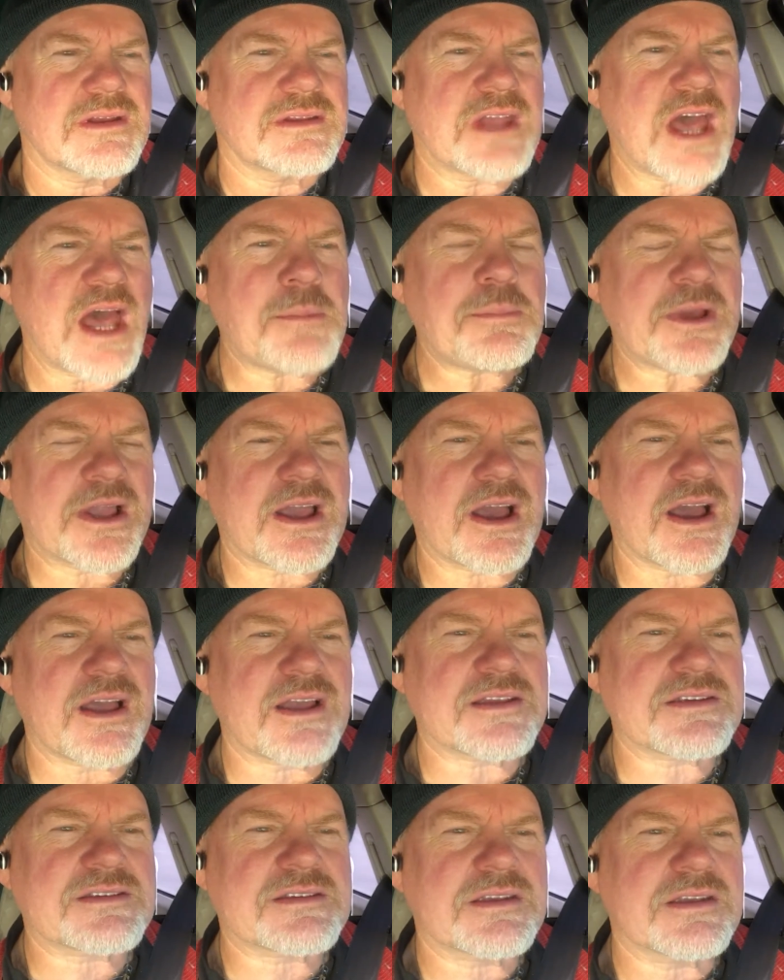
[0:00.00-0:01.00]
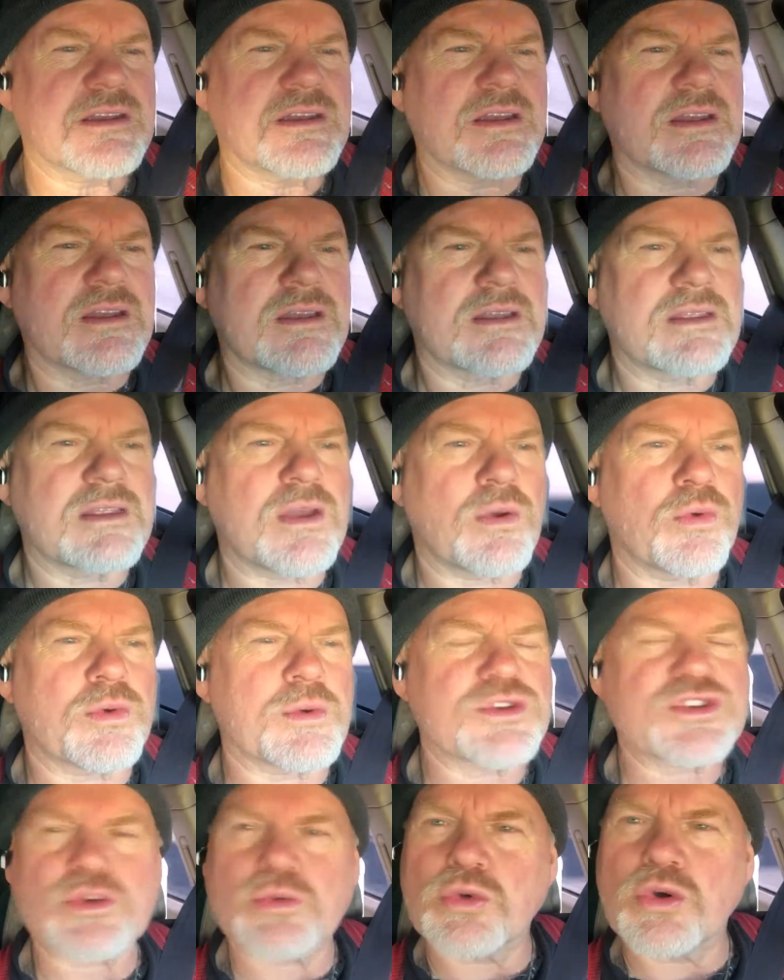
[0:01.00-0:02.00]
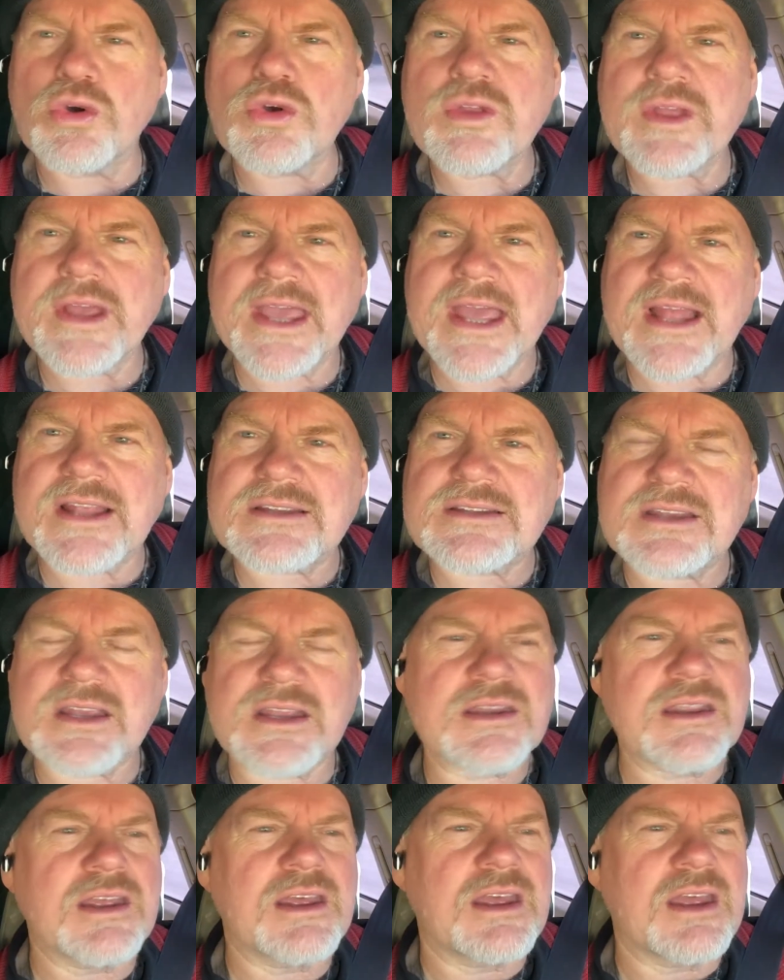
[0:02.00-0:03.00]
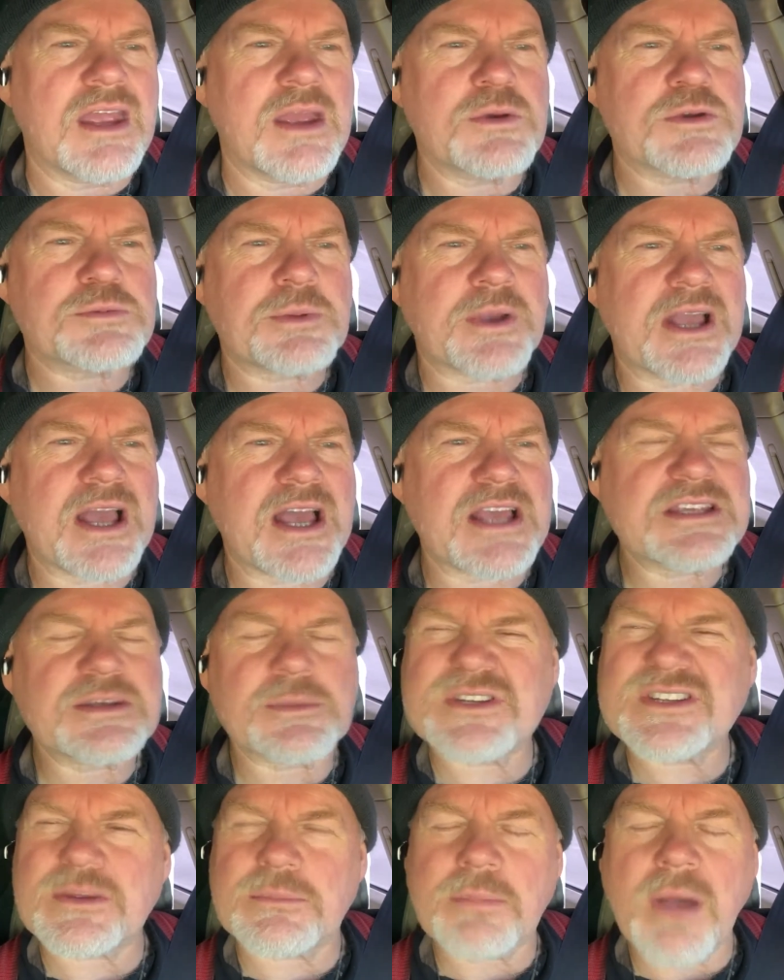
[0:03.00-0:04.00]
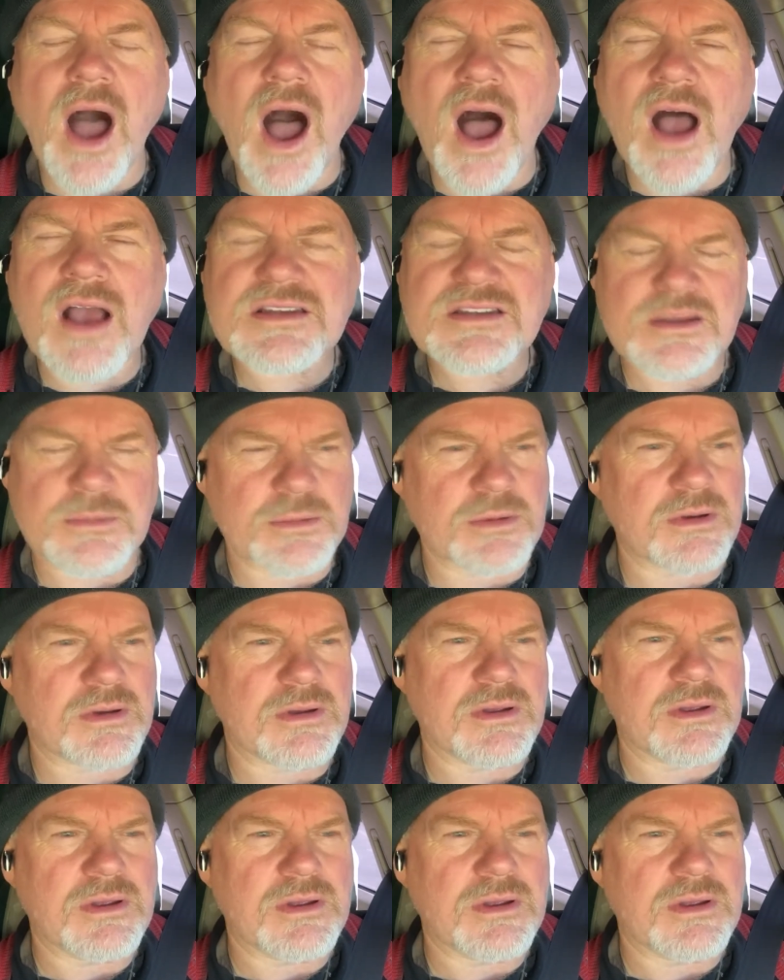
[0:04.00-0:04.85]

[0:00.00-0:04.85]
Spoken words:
Not because it was a rule against it. It was because it was impossible.